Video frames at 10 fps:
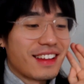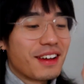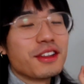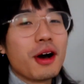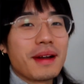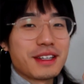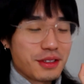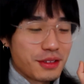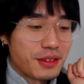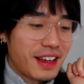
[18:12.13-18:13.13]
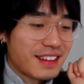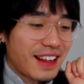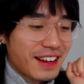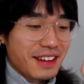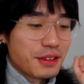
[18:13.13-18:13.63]
Nobody should do that.
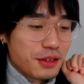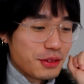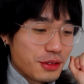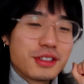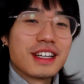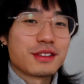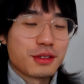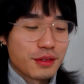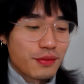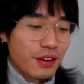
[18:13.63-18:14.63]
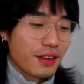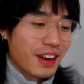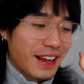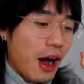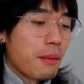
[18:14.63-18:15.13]
Like, you just should follow,
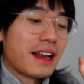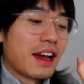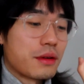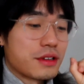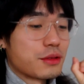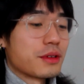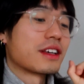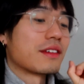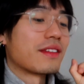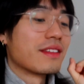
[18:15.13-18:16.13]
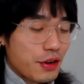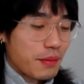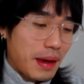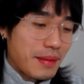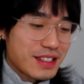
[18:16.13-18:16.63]
like, how many hours you were given for your
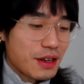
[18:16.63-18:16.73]
payment.